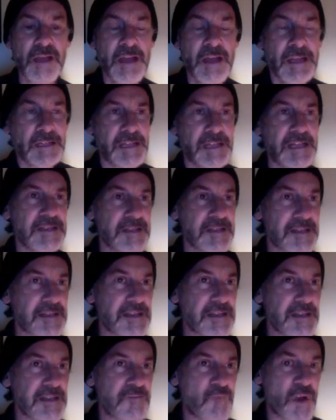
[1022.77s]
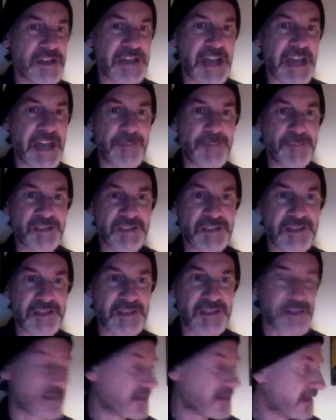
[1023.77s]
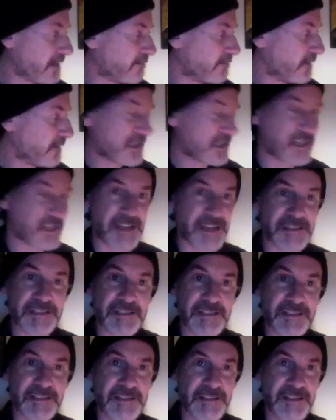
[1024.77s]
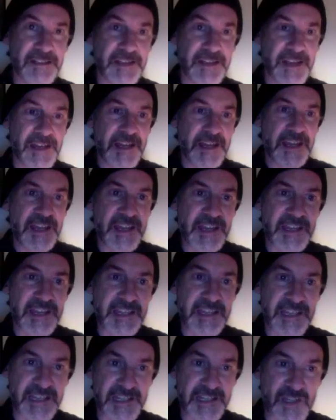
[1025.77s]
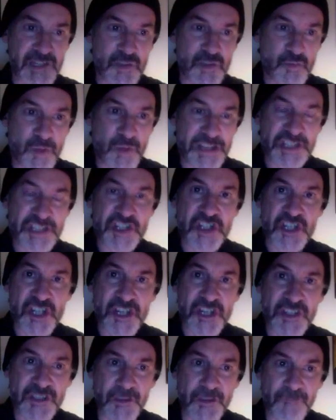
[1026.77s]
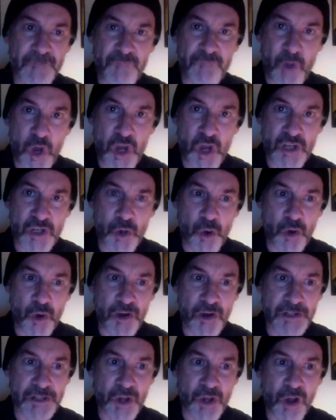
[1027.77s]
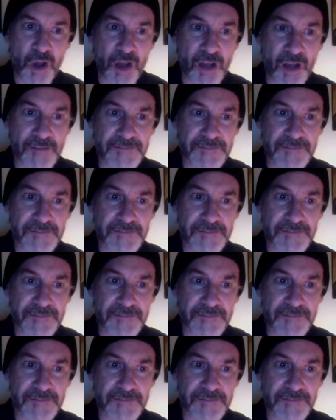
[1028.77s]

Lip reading: Let's see what happens, said MacDunn. He switched the foghorn off.